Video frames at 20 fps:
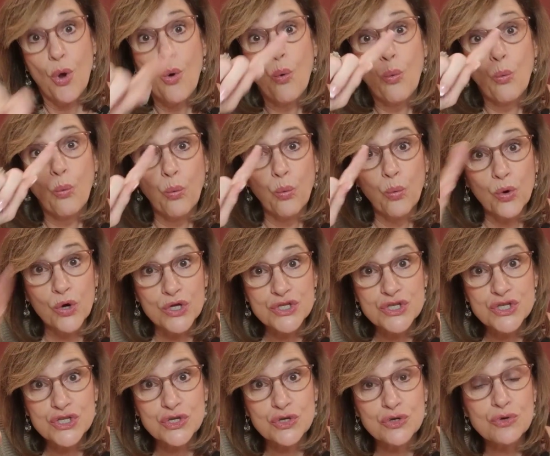Would
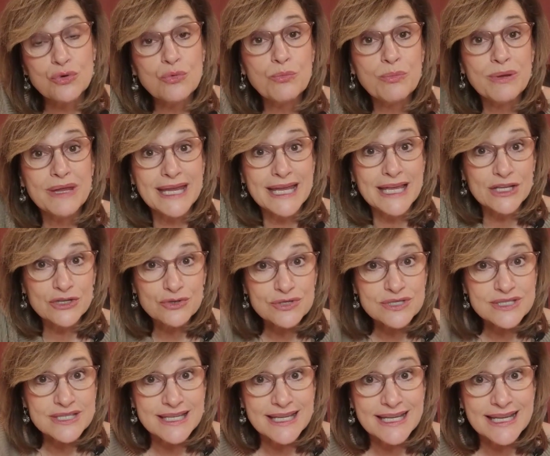you be
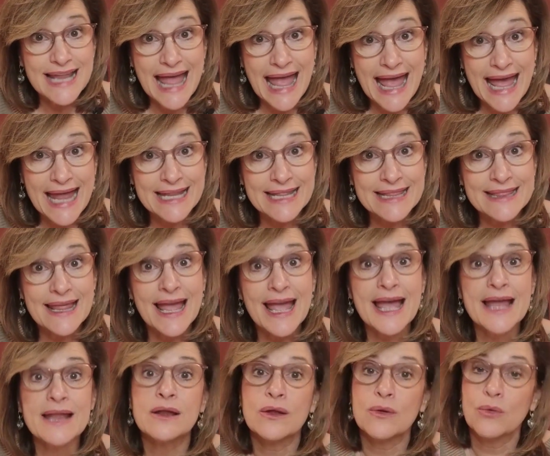interested in adding
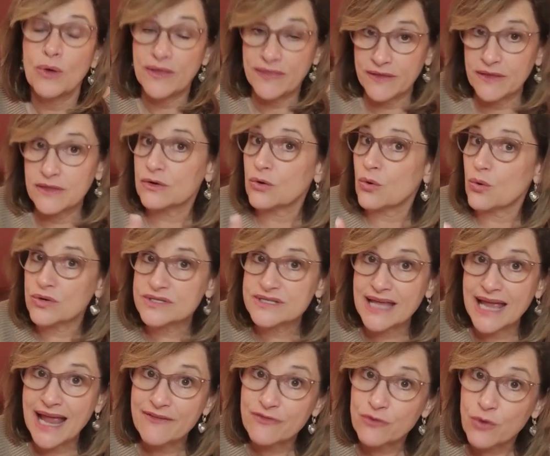that? And then of course they
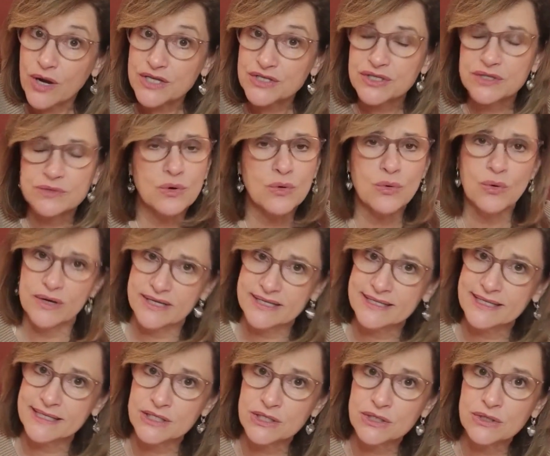have questions. Well, what does
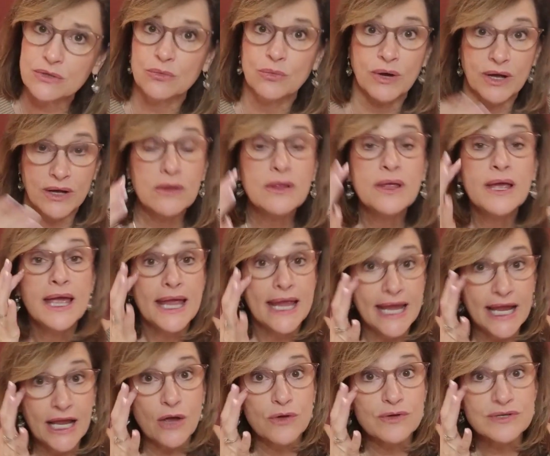it do? Well,
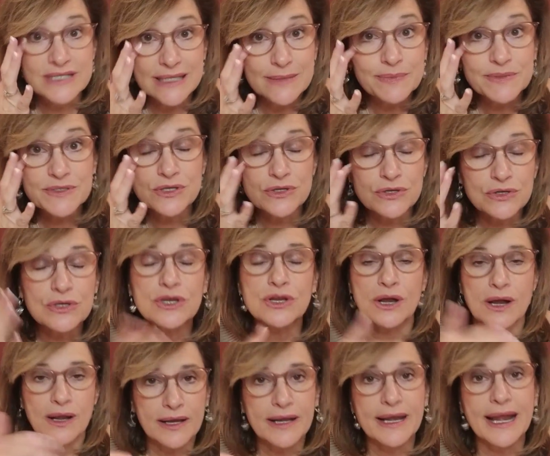it goes deep into you know,
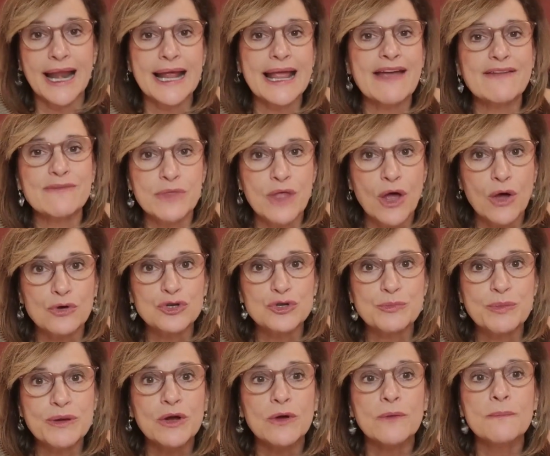and I gave them the whole
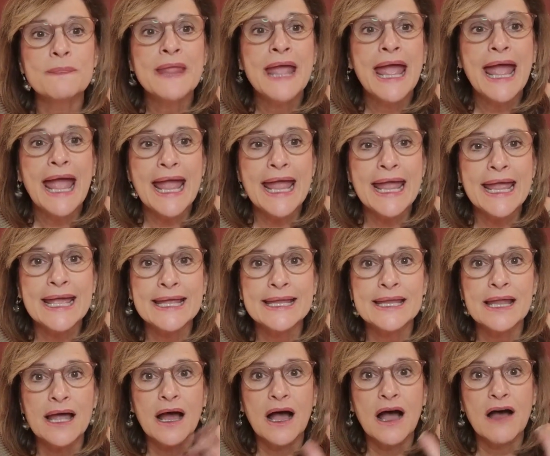spiel.
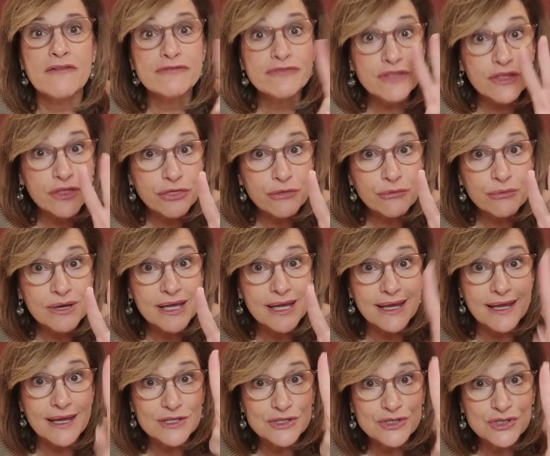And of the
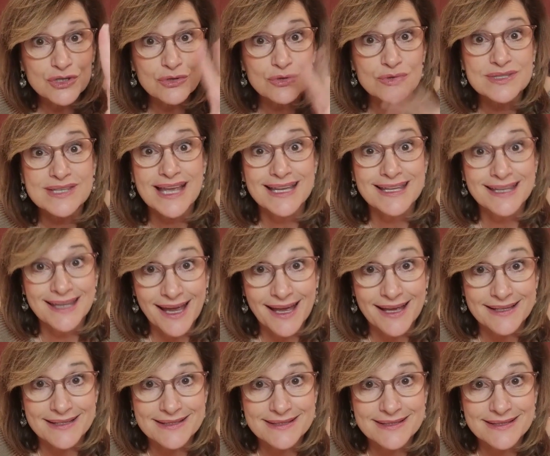3, 2 said
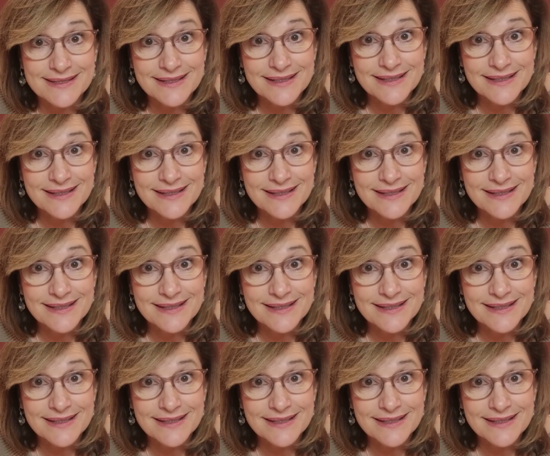yes.